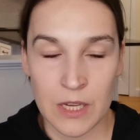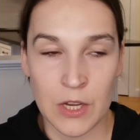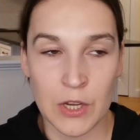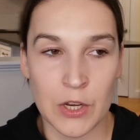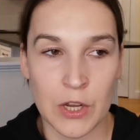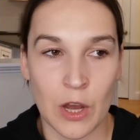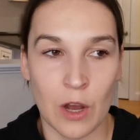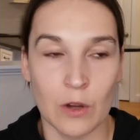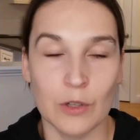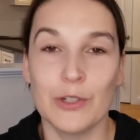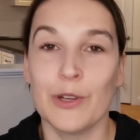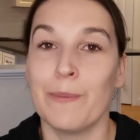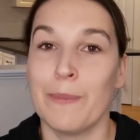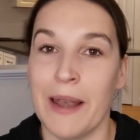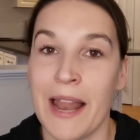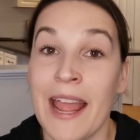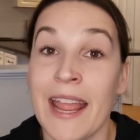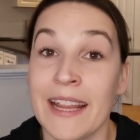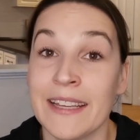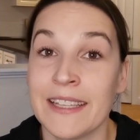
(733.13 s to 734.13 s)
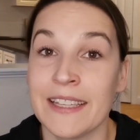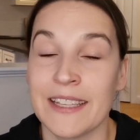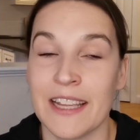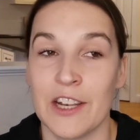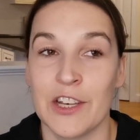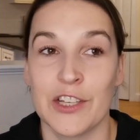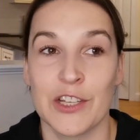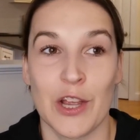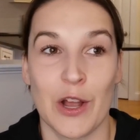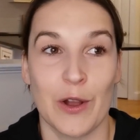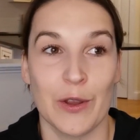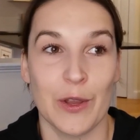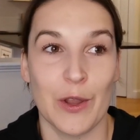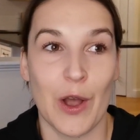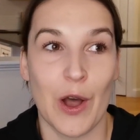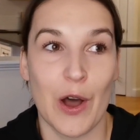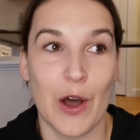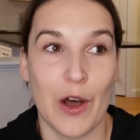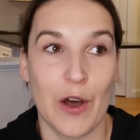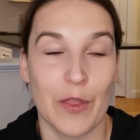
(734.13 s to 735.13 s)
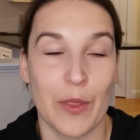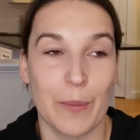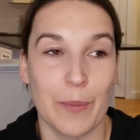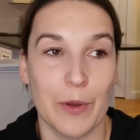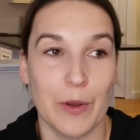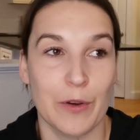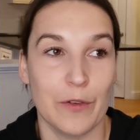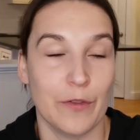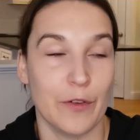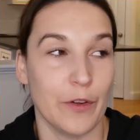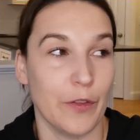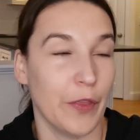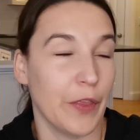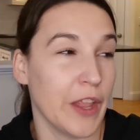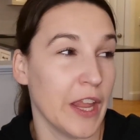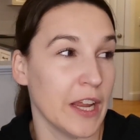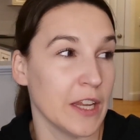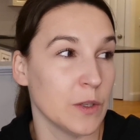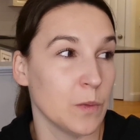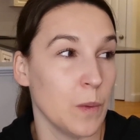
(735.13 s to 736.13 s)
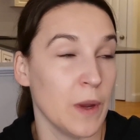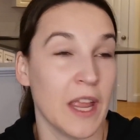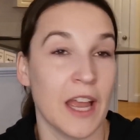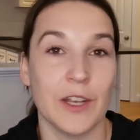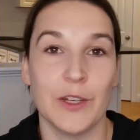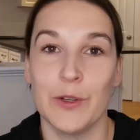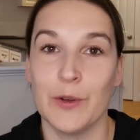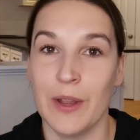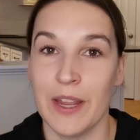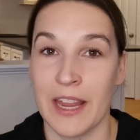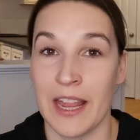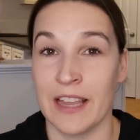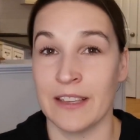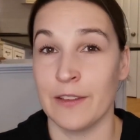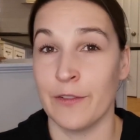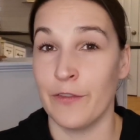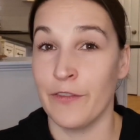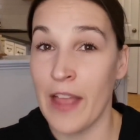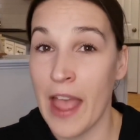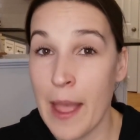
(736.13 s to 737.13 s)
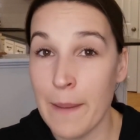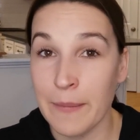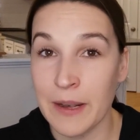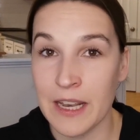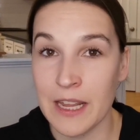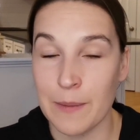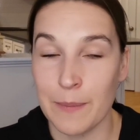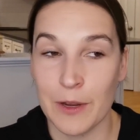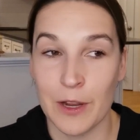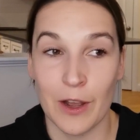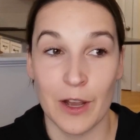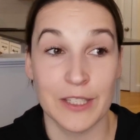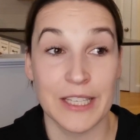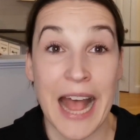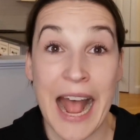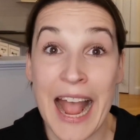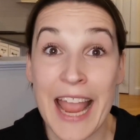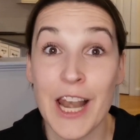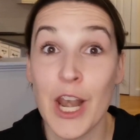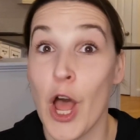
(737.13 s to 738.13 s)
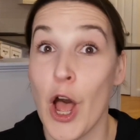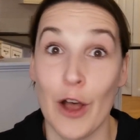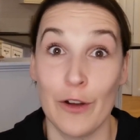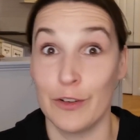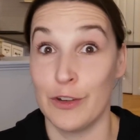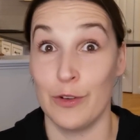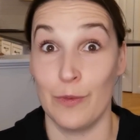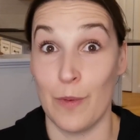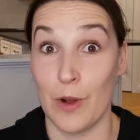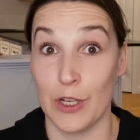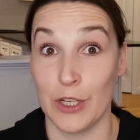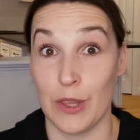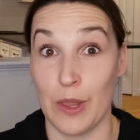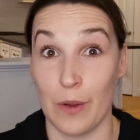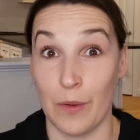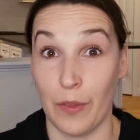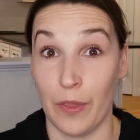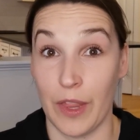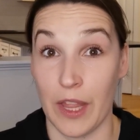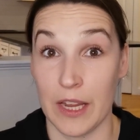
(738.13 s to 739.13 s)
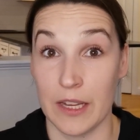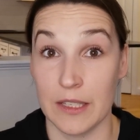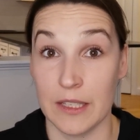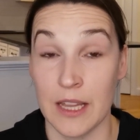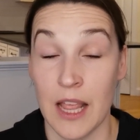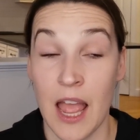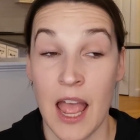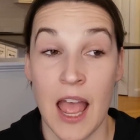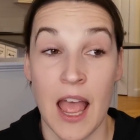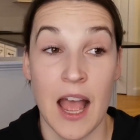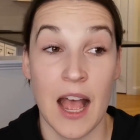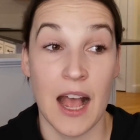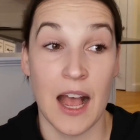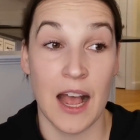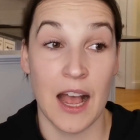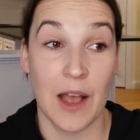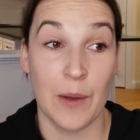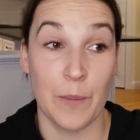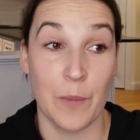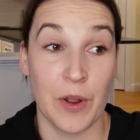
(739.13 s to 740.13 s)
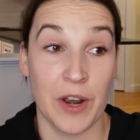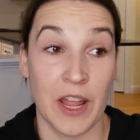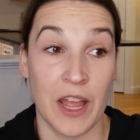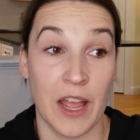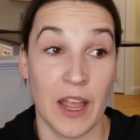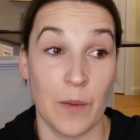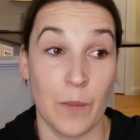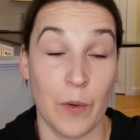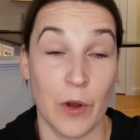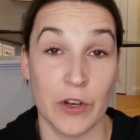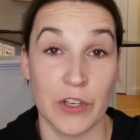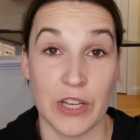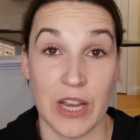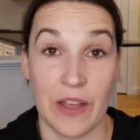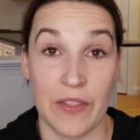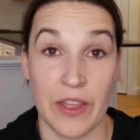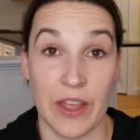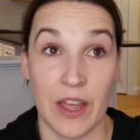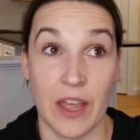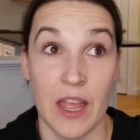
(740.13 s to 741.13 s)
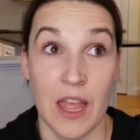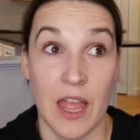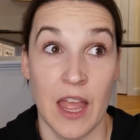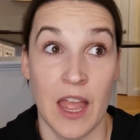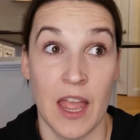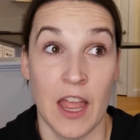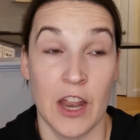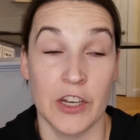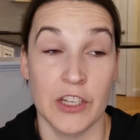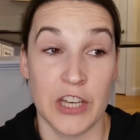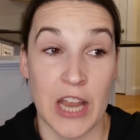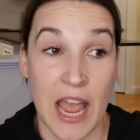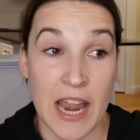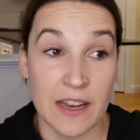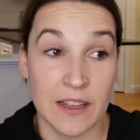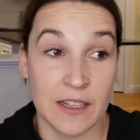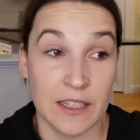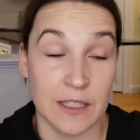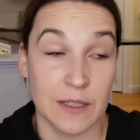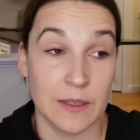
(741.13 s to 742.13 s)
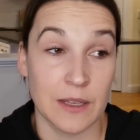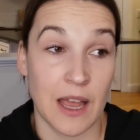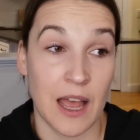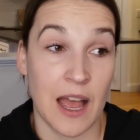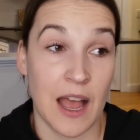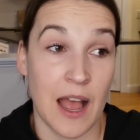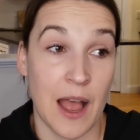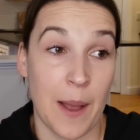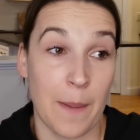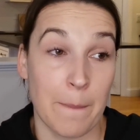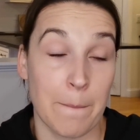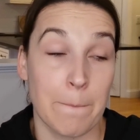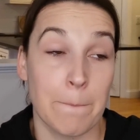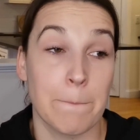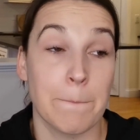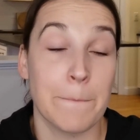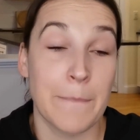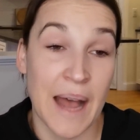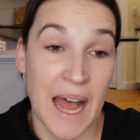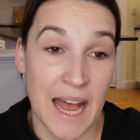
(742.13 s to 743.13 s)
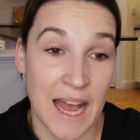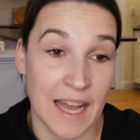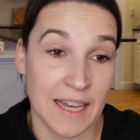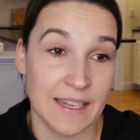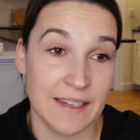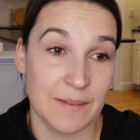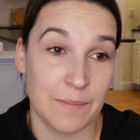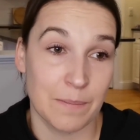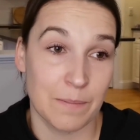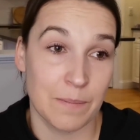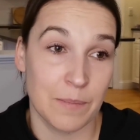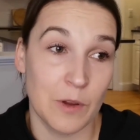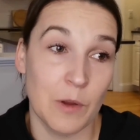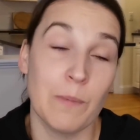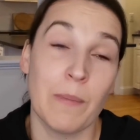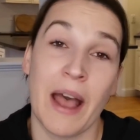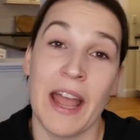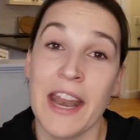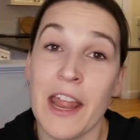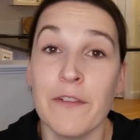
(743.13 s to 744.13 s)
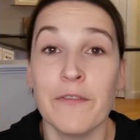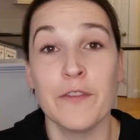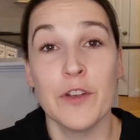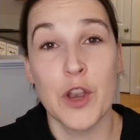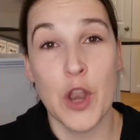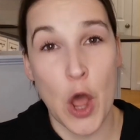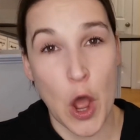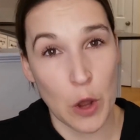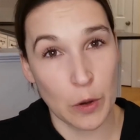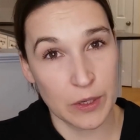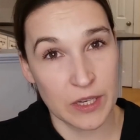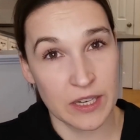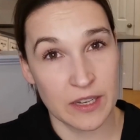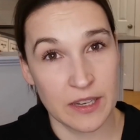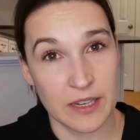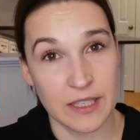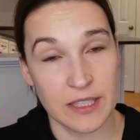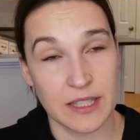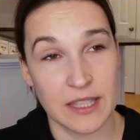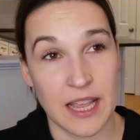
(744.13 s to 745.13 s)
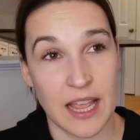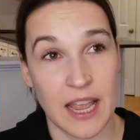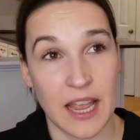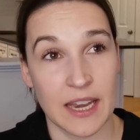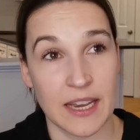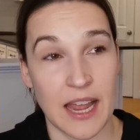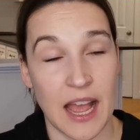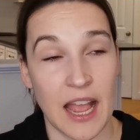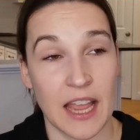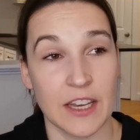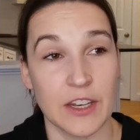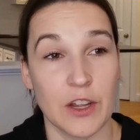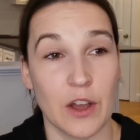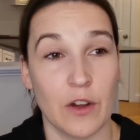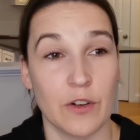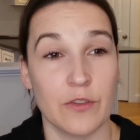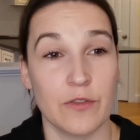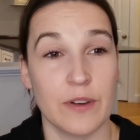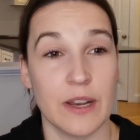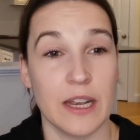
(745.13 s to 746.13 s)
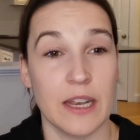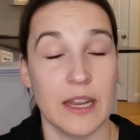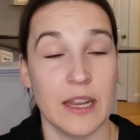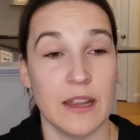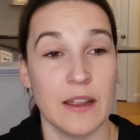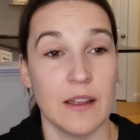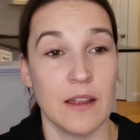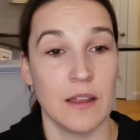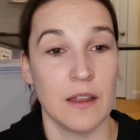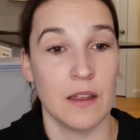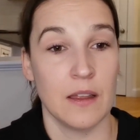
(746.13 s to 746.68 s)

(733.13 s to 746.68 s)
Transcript: to places and show you all the beautiful things we are doing as a family, because I love to watch those things when I watch other channels. But you might have noticed that I don't really...